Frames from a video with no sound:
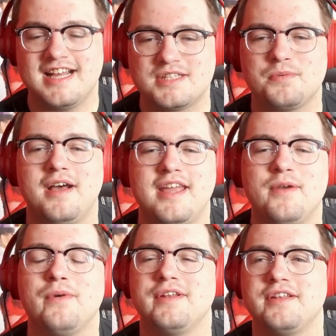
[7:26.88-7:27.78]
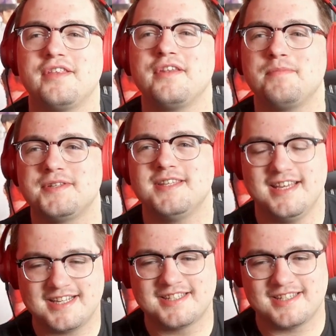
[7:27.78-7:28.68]
That's why he wanted the number
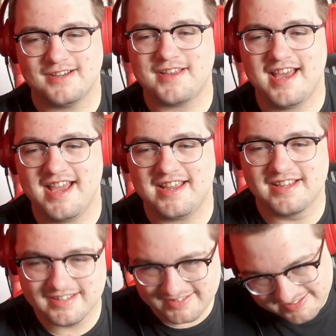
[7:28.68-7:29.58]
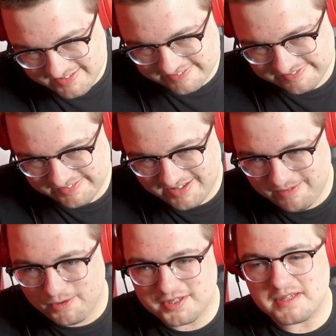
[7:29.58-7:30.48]
six. Okay.
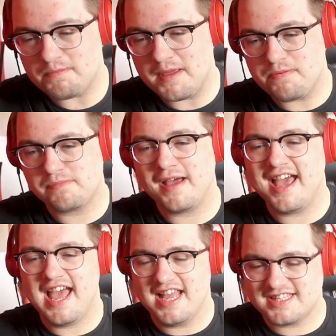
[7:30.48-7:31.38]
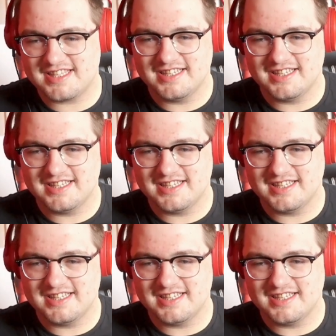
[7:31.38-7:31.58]
He wanted to be prepared.